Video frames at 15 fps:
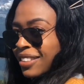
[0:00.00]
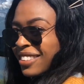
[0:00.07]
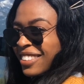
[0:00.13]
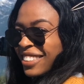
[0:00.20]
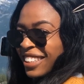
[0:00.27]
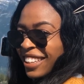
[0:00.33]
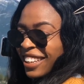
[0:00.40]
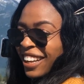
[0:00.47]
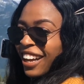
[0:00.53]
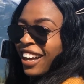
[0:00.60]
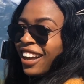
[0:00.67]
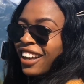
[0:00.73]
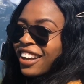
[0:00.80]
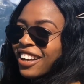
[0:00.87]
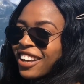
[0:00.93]
really
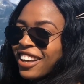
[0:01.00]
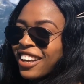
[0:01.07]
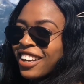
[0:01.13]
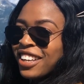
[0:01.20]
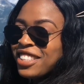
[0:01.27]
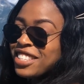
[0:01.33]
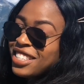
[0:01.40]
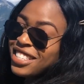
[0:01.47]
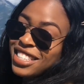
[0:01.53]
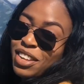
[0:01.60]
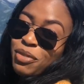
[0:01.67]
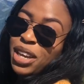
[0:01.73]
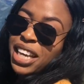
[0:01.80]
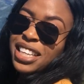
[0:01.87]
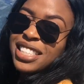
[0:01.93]
amazing.
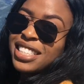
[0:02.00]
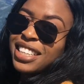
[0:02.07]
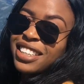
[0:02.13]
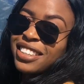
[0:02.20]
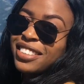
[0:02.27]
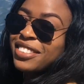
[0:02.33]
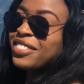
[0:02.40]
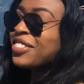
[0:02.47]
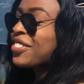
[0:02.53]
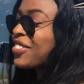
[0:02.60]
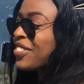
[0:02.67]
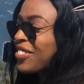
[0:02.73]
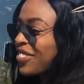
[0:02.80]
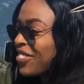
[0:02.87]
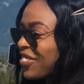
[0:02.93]
I'm going to do a